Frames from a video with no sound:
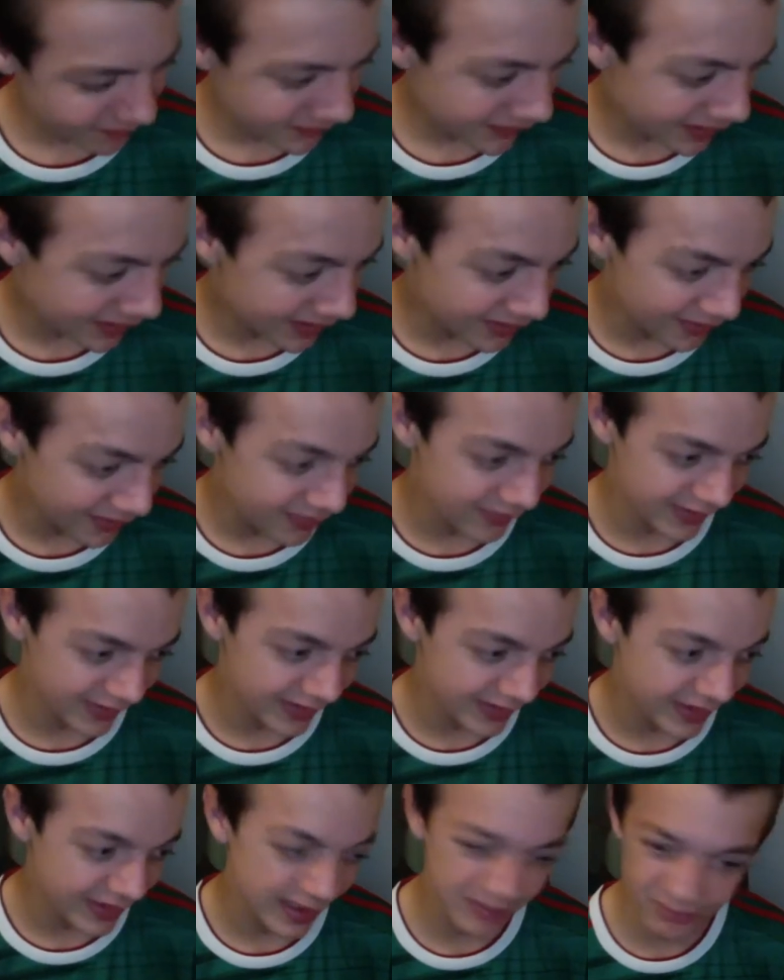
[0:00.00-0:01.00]
And they
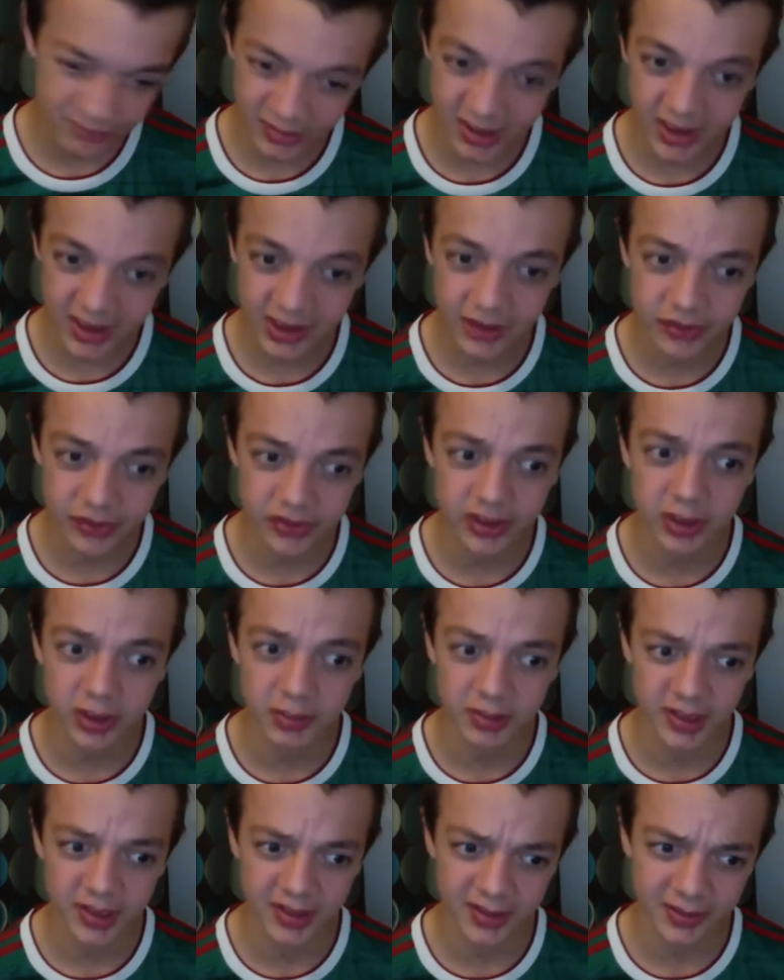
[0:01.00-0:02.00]
came very close on a couple
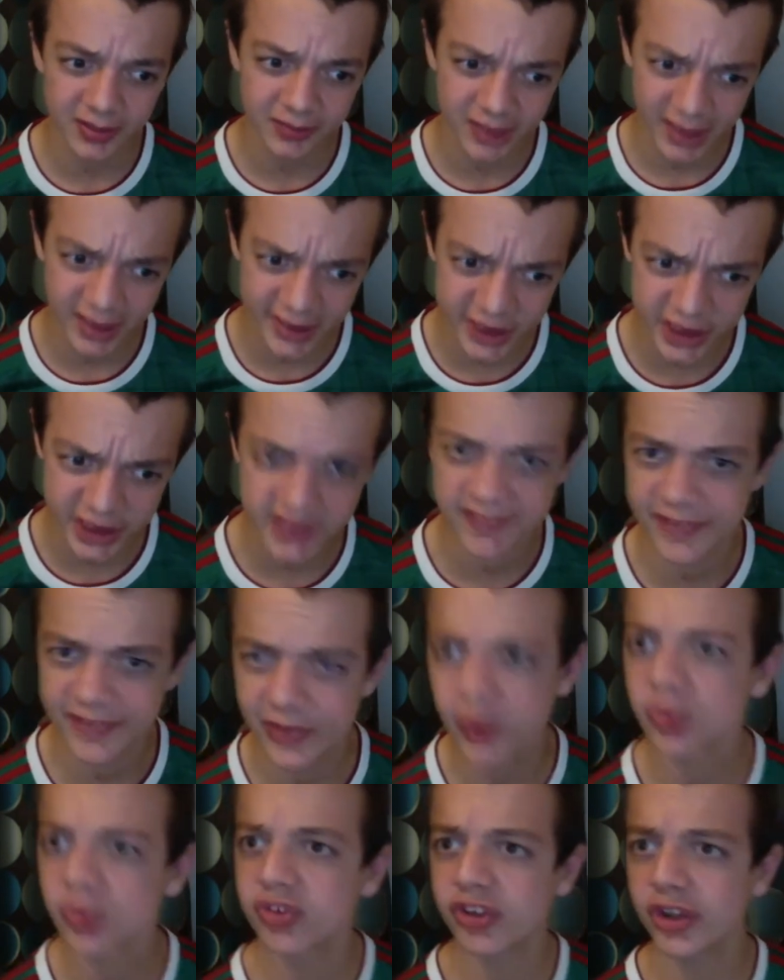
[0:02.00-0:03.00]
of occasions. And
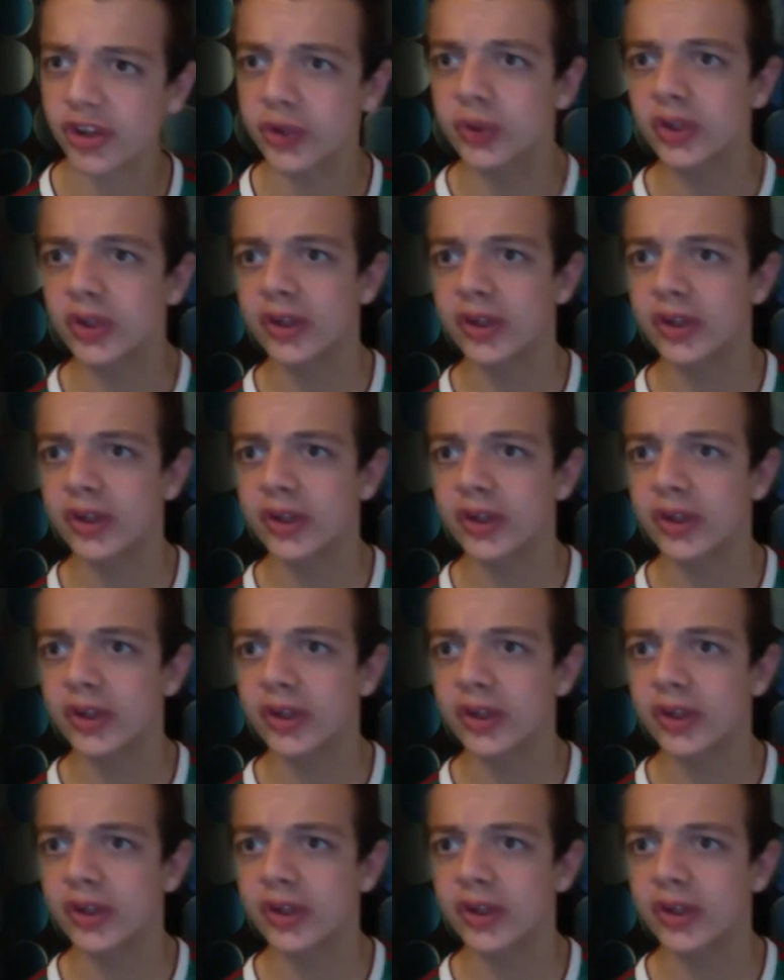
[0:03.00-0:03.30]
also,